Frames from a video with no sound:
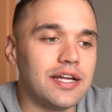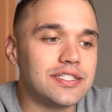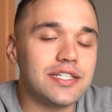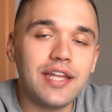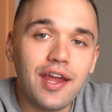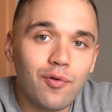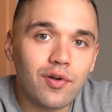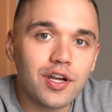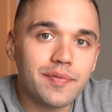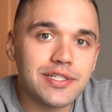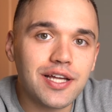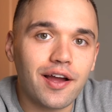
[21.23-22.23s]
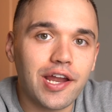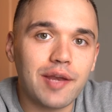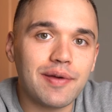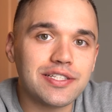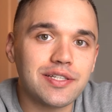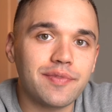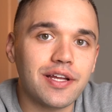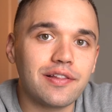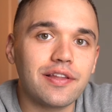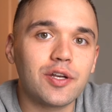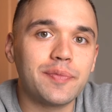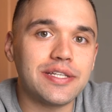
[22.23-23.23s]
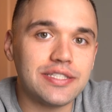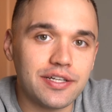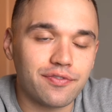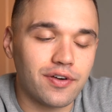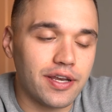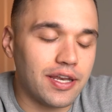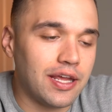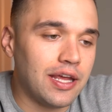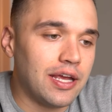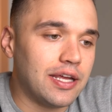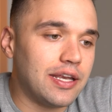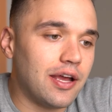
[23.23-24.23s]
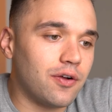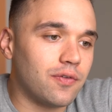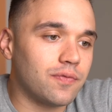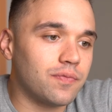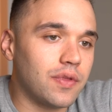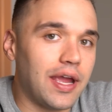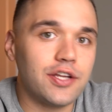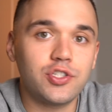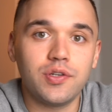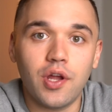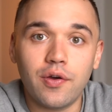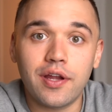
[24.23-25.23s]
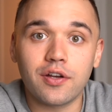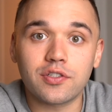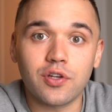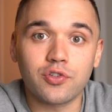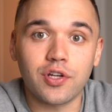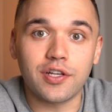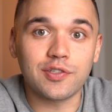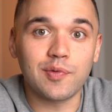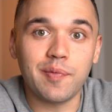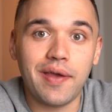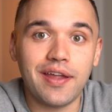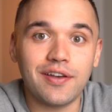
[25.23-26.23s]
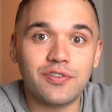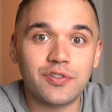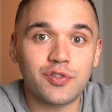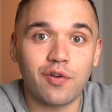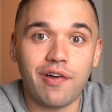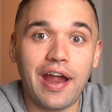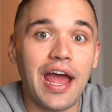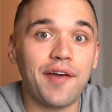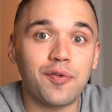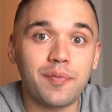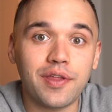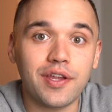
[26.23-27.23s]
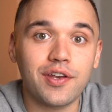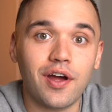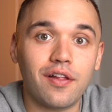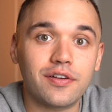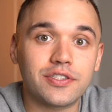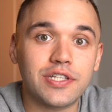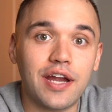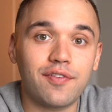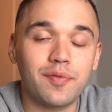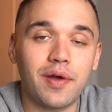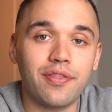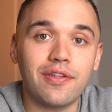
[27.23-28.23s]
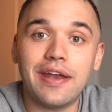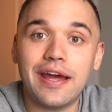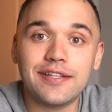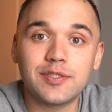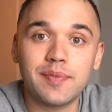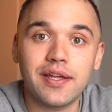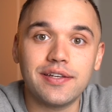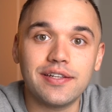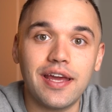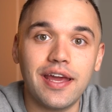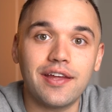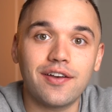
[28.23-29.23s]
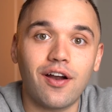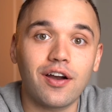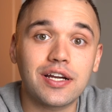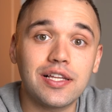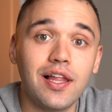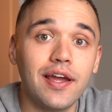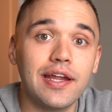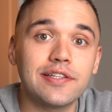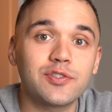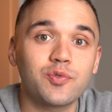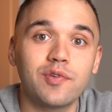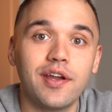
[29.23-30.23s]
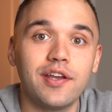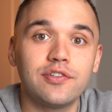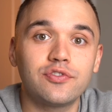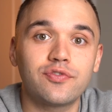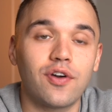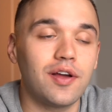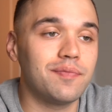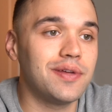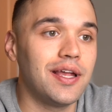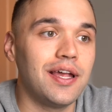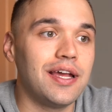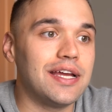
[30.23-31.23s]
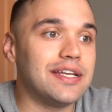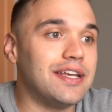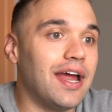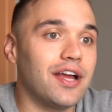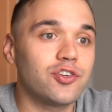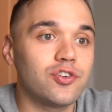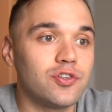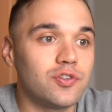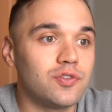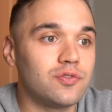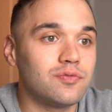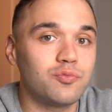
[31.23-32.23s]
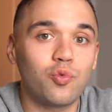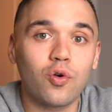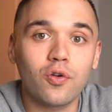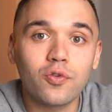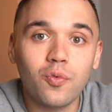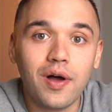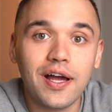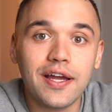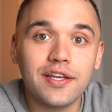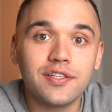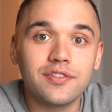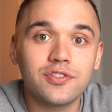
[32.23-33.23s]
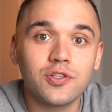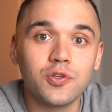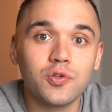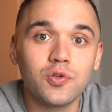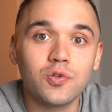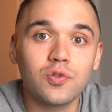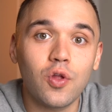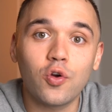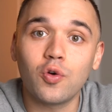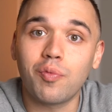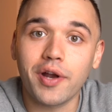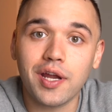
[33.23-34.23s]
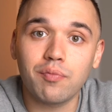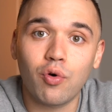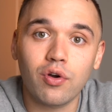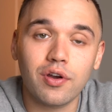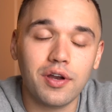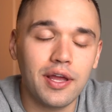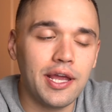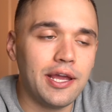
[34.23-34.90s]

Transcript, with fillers: Today we're gonna to be talking about something a little bit different. Now, as you know, here at Social Hustle, we manage just over a half a million dollars every month in ad spend, and our clients range from national, worldwide, to local brick and mortar.